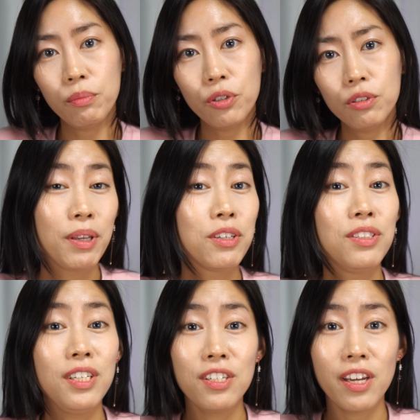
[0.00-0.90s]
mode
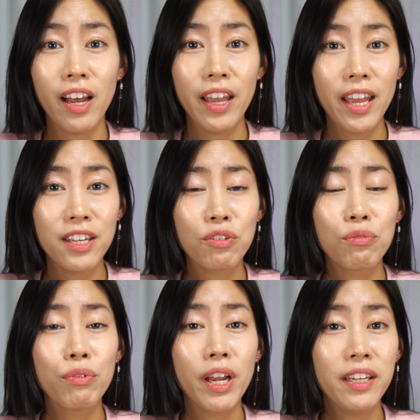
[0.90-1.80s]
because DJI has
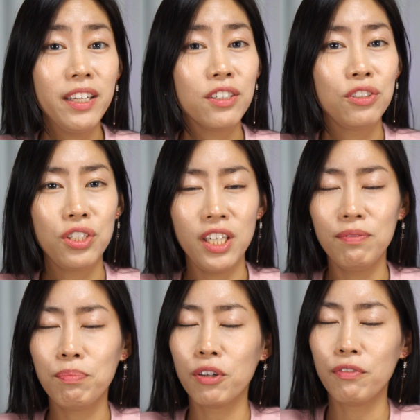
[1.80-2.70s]
already achieved